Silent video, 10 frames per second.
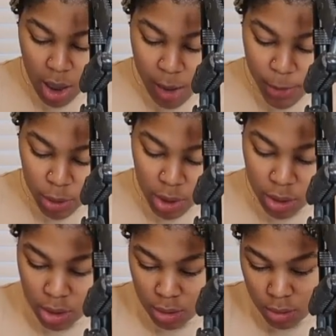I'm
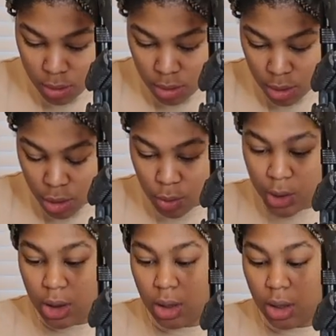only
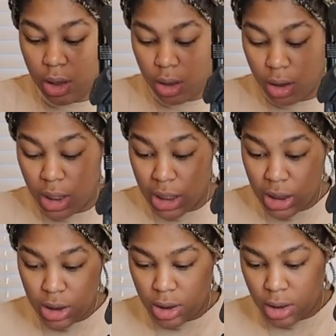doing
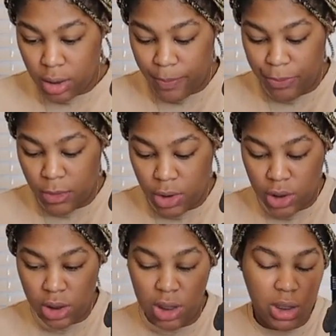this
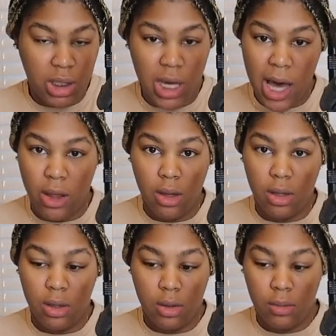just to see how
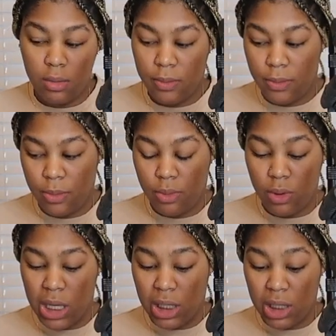the
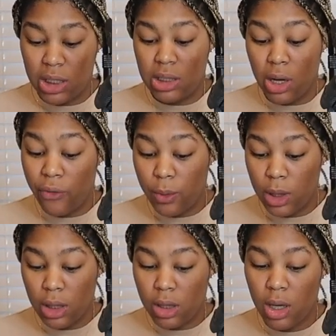product itself
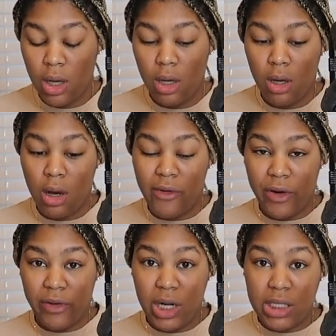works. I've
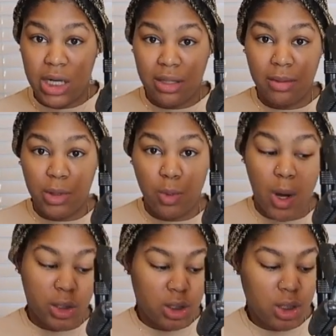already taken some
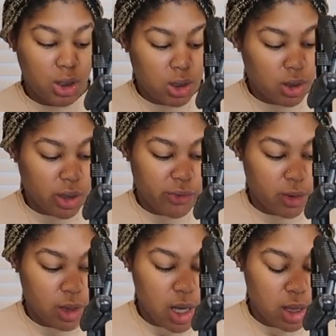swatches of
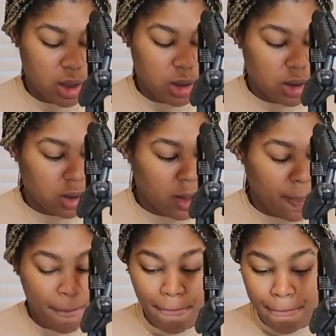the colors
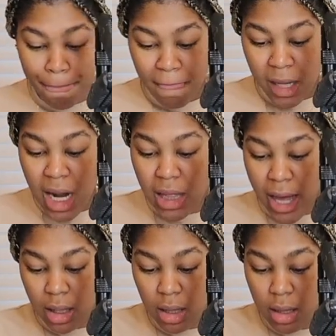and I
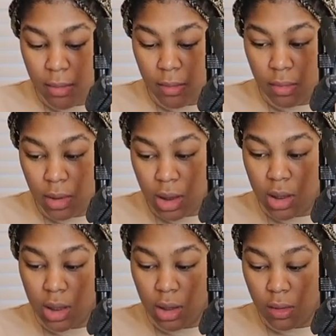like them.
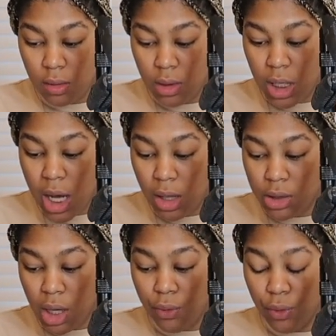The colors
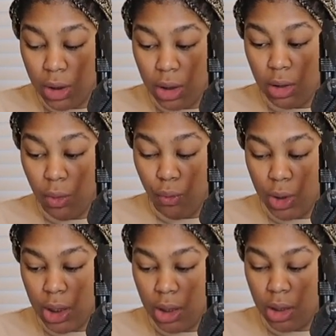are really,
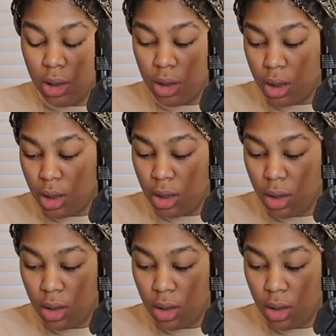really good.